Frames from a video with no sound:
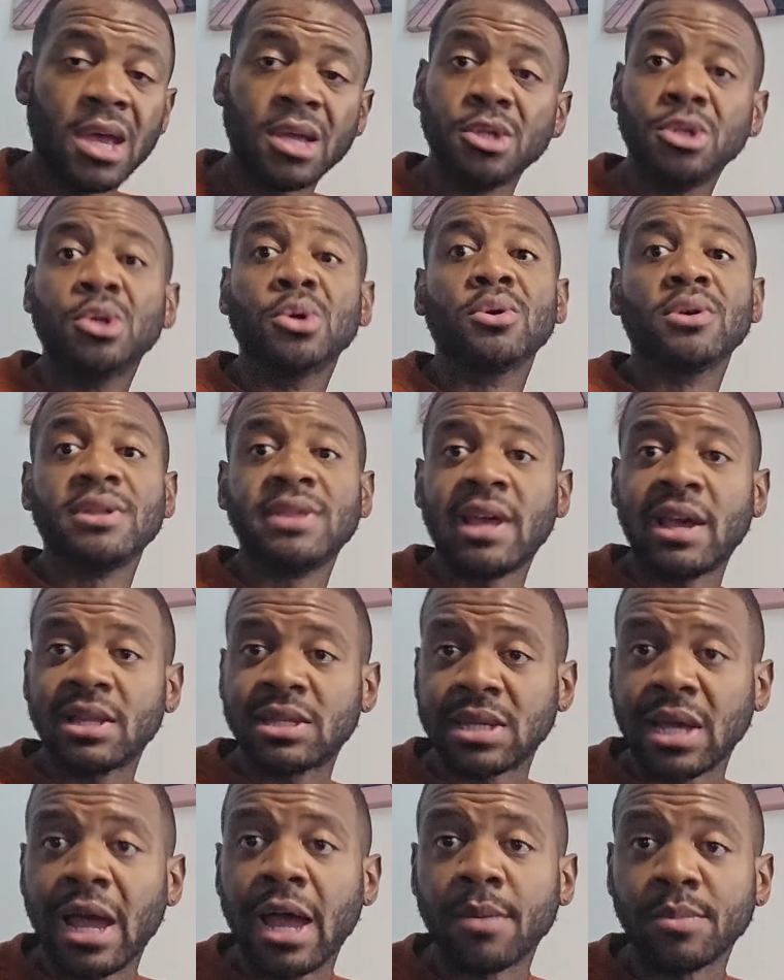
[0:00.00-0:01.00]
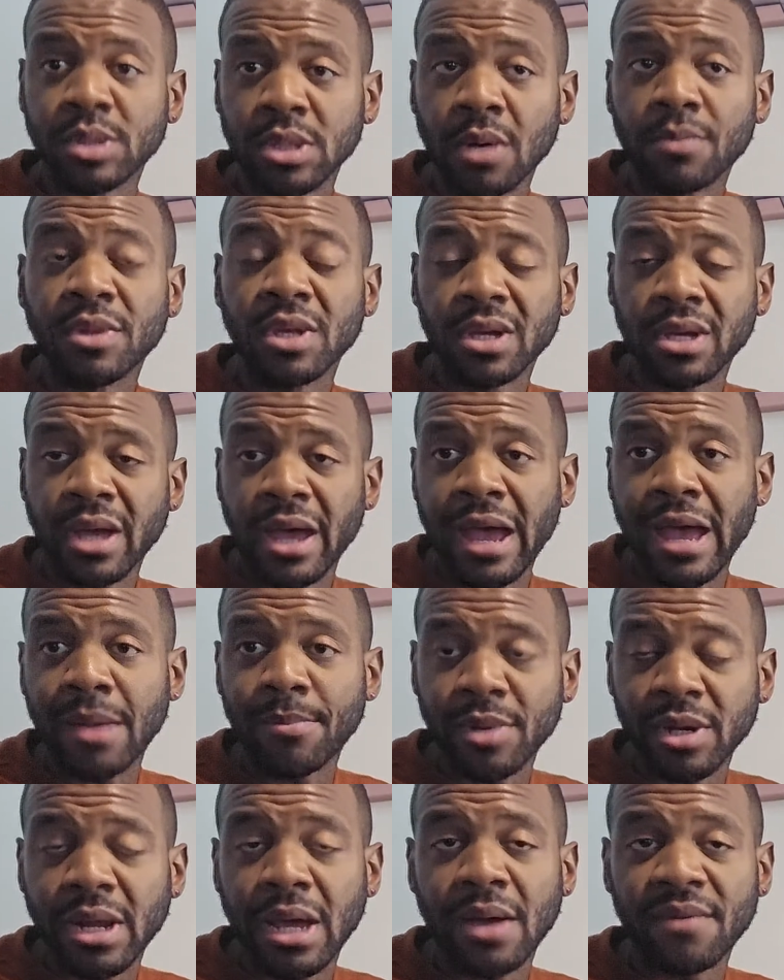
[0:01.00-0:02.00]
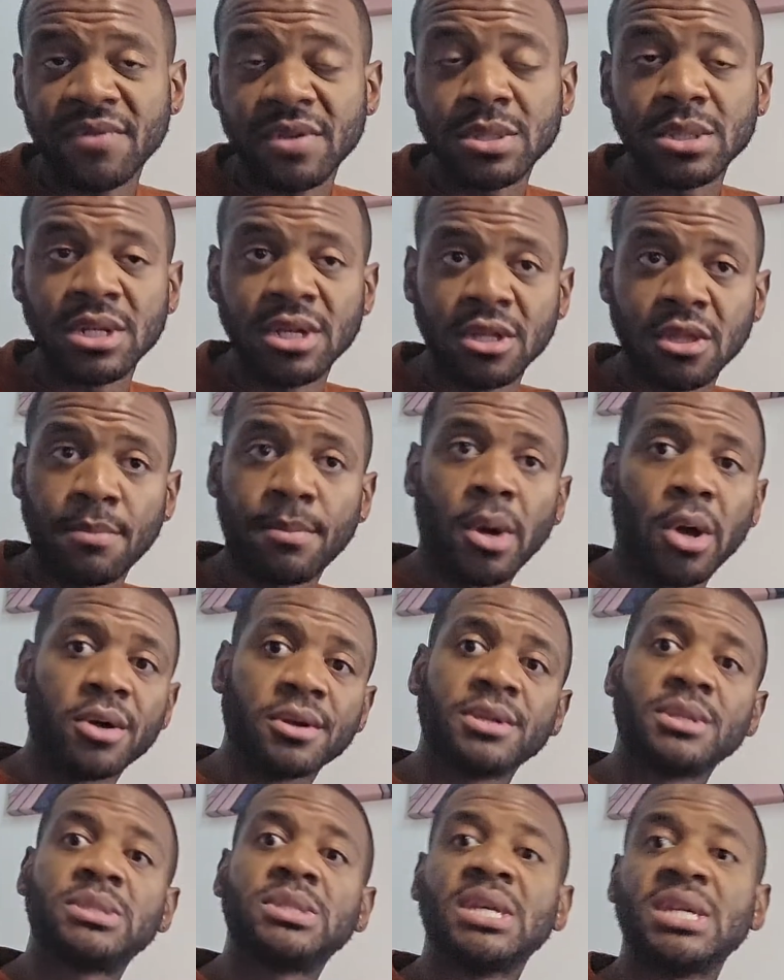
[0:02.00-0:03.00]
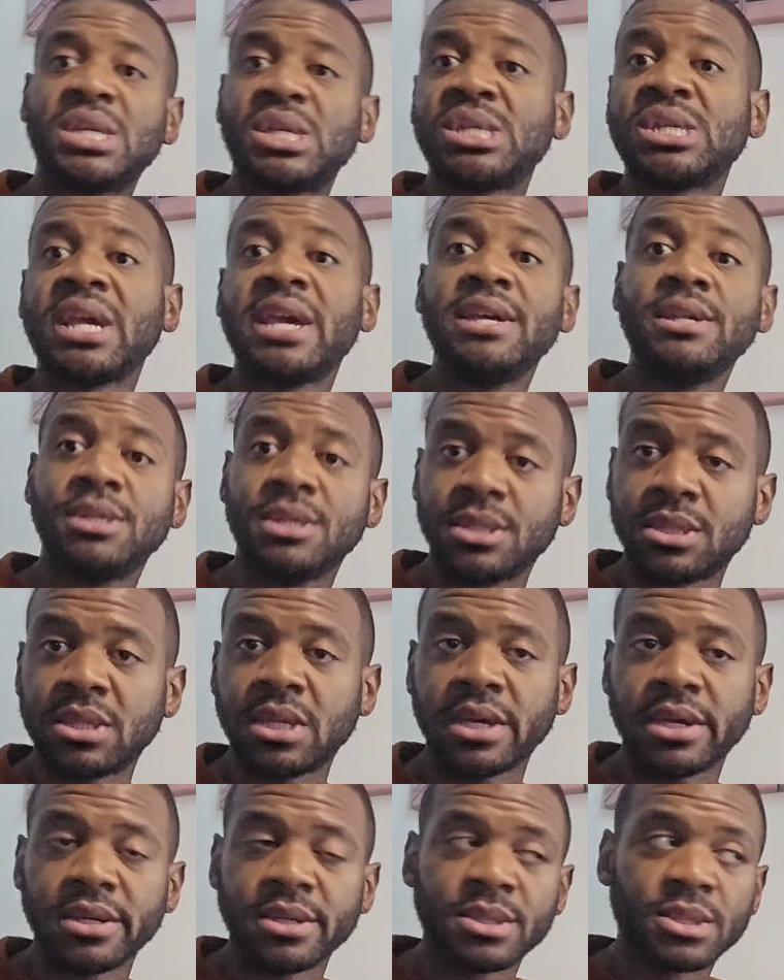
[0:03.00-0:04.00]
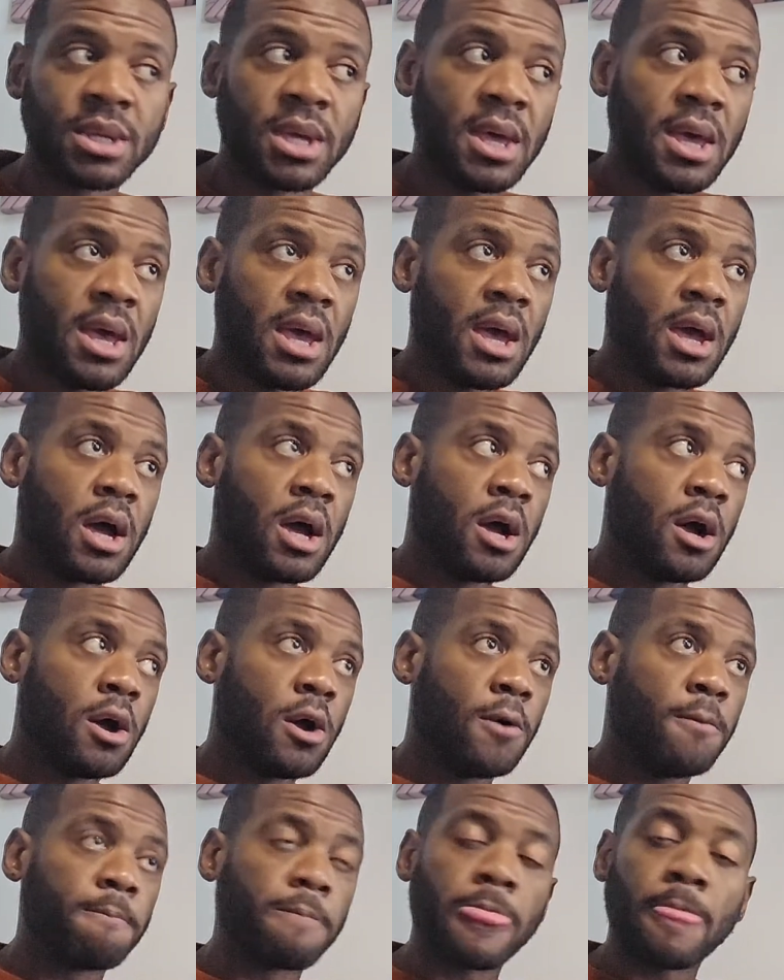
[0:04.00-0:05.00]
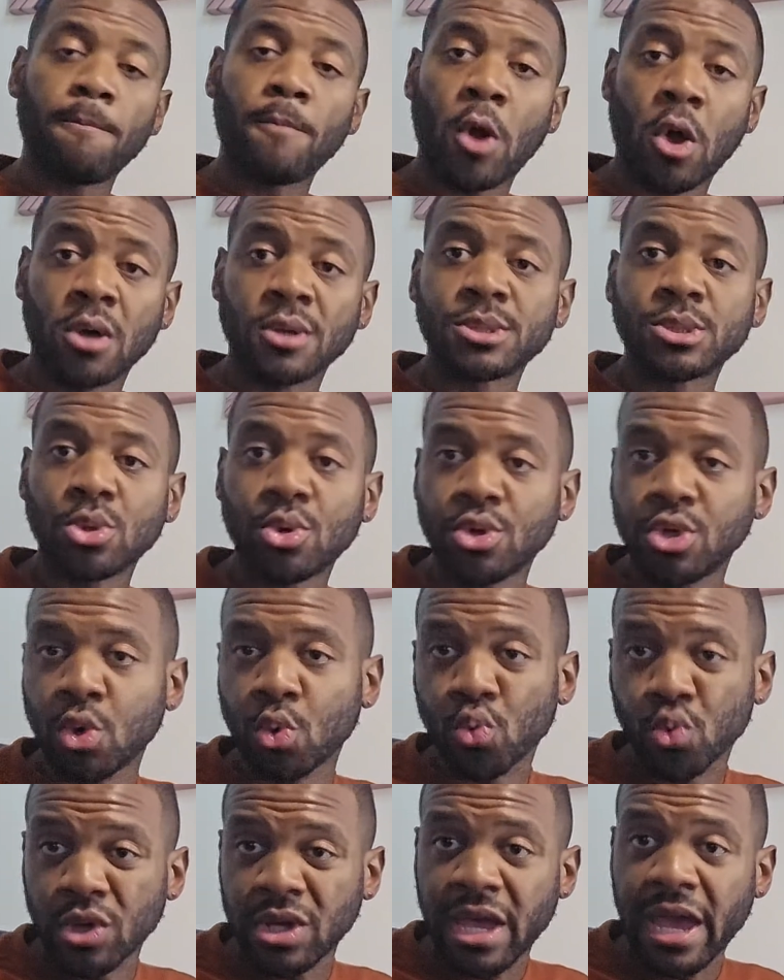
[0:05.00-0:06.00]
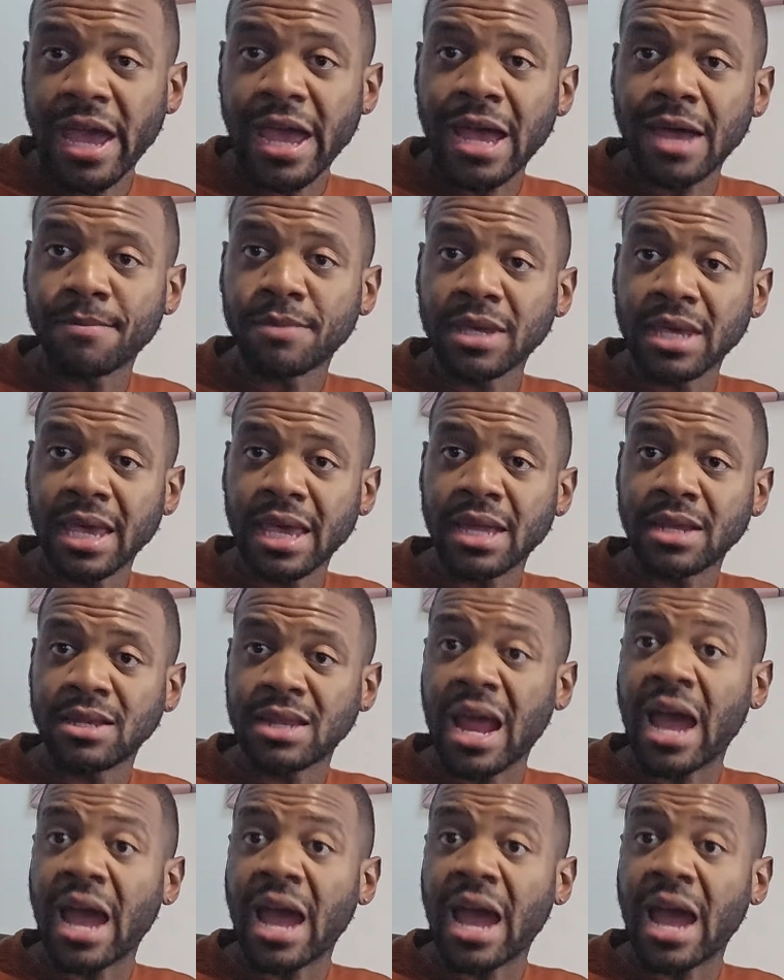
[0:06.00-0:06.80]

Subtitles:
During that time, something could happen, obviously, in the markets that changes things. Also, your rehab can